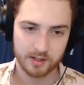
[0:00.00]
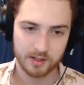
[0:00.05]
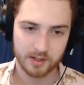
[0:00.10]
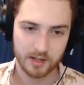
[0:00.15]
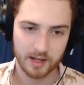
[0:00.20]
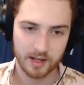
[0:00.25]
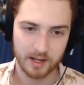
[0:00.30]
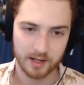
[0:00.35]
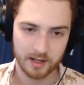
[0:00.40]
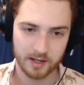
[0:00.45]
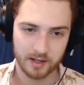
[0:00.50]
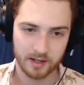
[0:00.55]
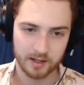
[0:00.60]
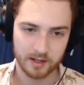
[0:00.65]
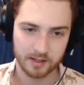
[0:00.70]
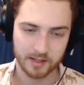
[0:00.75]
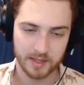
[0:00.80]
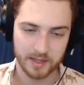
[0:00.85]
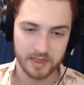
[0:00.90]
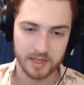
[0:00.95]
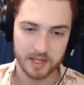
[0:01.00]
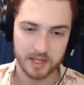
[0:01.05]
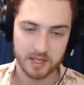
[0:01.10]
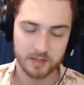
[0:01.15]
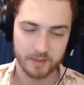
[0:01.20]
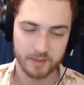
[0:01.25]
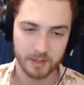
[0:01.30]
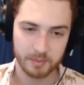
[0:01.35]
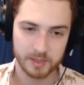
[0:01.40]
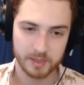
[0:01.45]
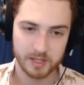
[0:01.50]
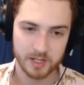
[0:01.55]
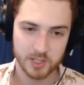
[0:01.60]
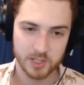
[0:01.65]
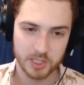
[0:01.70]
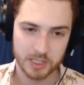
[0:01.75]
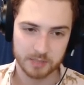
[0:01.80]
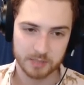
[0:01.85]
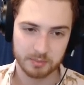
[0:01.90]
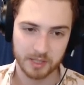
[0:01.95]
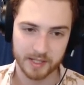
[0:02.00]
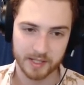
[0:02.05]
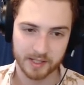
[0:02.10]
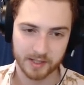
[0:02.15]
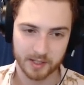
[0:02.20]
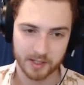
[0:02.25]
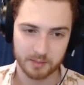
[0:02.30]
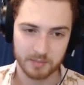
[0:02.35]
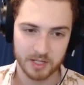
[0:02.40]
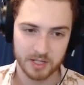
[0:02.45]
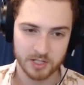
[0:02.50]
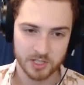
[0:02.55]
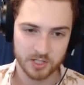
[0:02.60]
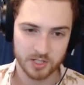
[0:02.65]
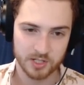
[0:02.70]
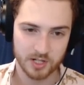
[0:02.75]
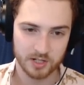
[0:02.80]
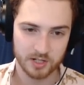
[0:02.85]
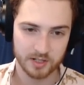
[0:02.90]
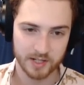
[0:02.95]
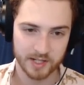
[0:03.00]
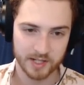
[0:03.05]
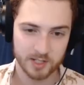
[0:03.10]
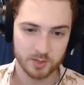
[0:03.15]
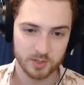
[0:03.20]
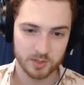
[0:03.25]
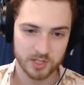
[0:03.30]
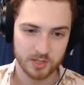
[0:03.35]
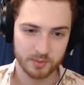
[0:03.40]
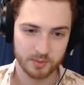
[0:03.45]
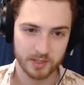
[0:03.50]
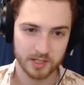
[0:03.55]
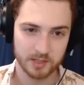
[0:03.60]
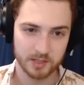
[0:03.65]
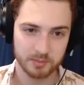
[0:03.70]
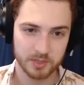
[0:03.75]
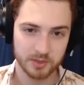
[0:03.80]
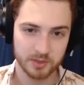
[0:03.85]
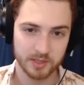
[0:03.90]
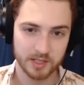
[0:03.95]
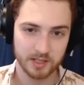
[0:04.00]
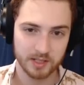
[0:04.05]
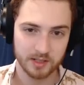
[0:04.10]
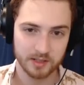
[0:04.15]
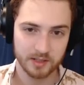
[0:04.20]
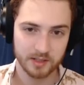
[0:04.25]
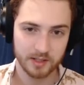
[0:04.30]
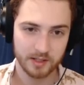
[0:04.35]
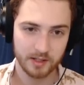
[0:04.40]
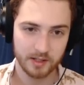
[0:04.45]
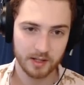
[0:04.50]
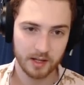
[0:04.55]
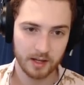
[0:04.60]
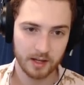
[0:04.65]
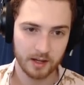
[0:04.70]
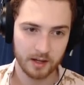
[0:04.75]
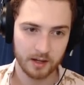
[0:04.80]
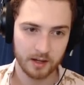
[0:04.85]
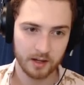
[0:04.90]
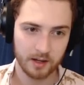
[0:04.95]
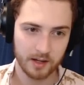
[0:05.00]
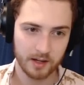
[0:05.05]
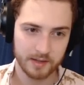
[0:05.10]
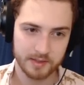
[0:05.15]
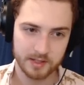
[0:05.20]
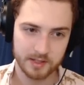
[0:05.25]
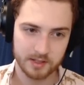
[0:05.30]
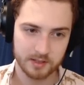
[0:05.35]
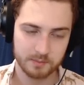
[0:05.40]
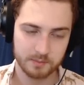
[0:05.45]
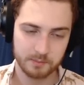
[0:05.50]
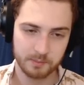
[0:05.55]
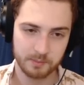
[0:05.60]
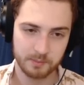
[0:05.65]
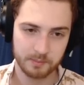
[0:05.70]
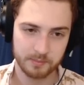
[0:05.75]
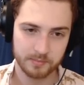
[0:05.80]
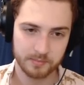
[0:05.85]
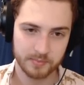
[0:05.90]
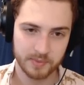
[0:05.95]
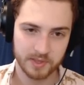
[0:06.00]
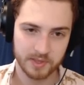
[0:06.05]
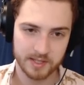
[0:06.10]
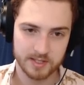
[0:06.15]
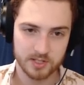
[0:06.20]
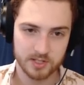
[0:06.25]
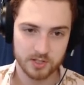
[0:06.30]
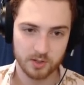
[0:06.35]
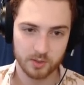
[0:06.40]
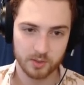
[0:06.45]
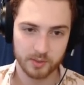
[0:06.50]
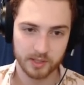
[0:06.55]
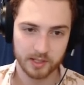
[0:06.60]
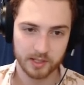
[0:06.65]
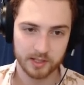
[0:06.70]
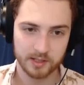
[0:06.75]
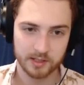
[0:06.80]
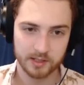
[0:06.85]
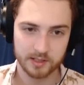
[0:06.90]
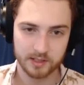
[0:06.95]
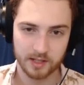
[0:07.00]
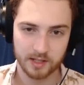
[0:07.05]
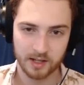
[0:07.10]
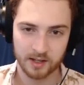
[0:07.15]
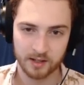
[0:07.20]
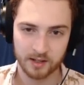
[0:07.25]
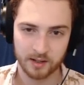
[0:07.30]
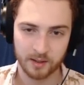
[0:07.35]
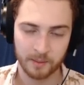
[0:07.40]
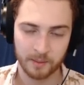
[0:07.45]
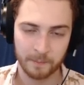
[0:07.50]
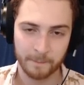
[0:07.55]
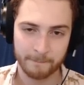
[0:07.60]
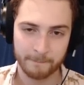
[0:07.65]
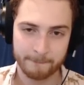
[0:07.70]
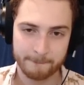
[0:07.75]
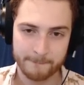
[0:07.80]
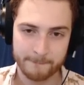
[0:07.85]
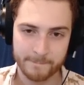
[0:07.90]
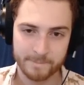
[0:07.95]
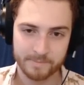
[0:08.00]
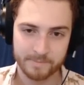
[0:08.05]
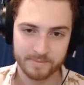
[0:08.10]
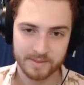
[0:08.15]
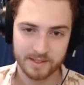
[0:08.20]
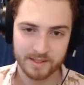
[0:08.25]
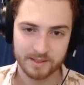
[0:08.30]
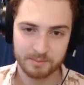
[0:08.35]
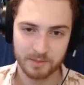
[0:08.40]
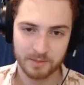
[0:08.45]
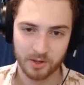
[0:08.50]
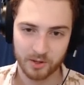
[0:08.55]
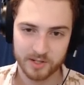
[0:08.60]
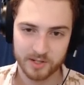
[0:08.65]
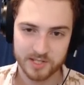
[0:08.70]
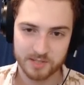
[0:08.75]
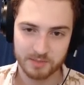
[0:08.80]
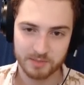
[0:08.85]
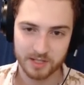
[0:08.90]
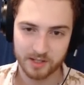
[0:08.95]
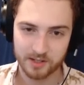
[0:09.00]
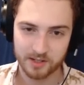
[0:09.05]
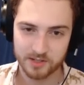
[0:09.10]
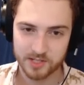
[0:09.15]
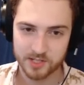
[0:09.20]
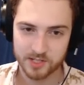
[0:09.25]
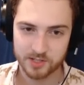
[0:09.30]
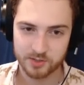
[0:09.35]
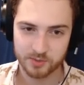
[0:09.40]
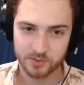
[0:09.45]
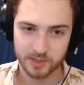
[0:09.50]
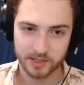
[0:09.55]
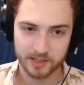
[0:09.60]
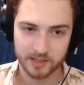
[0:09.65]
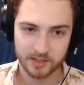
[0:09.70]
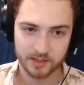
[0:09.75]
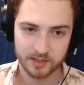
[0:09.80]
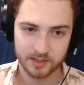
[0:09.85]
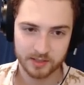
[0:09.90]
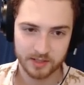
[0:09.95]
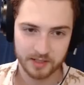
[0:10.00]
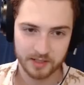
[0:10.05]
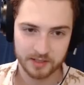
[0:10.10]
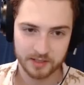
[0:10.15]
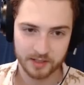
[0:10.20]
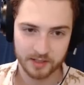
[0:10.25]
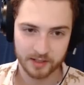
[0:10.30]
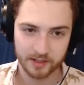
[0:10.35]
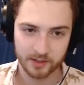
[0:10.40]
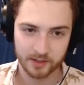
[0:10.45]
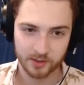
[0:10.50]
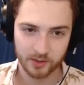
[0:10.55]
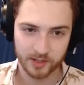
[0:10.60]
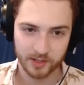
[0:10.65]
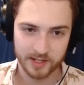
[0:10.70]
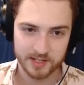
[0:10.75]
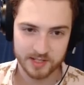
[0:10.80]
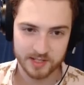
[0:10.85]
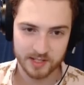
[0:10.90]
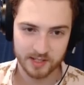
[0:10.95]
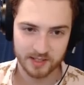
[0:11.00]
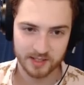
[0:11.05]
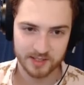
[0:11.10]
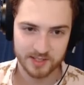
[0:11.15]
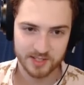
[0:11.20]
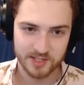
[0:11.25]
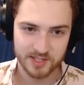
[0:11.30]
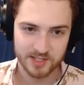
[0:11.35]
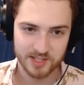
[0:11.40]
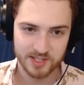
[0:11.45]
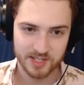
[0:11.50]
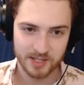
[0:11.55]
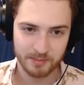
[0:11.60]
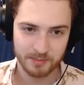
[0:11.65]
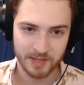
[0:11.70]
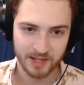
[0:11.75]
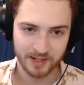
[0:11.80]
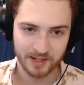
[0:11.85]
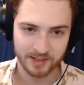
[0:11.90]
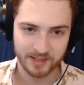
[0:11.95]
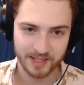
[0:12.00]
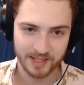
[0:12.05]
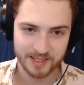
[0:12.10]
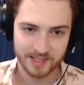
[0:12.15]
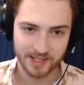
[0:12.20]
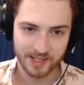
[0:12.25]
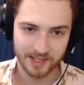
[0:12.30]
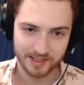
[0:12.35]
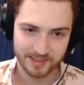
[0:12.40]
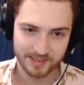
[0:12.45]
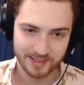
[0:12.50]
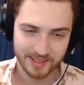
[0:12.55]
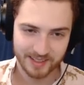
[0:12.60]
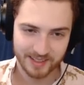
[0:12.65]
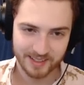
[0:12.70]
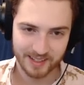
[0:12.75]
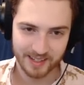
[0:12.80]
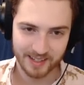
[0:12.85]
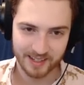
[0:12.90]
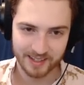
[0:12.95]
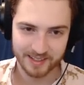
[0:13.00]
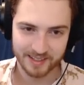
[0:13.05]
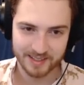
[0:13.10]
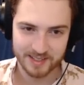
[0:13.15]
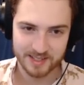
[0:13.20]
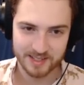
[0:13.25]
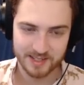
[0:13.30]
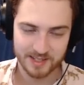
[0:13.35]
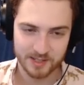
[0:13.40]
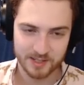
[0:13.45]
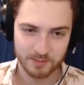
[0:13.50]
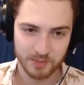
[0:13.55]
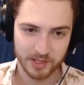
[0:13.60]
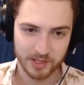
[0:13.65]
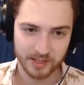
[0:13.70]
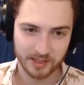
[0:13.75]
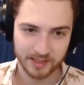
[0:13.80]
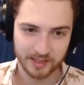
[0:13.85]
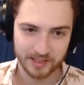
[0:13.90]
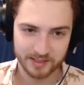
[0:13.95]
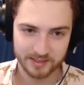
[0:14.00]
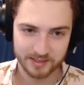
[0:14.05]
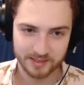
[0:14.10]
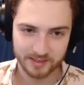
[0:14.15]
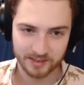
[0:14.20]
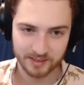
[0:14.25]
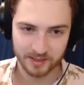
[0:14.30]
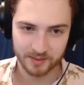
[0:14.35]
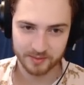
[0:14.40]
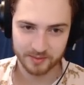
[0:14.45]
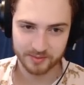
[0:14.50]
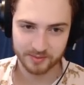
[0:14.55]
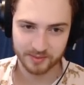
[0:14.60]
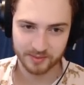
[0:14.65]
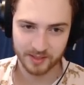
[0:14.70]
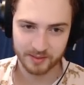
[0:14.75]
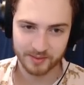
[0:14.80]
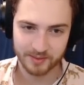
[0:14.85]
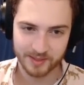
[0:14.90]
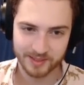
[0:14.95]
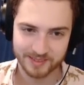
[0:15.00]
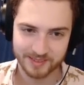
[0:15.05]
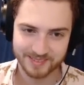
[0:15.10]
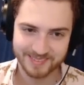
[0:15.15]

like, thinking about potentially playing, like, a mage's start? I guess we'll see what we end up doing here. I think these 2 are really good. Mejores Amigos is really good, and Coraza Cibernética is pretty lit. Love the.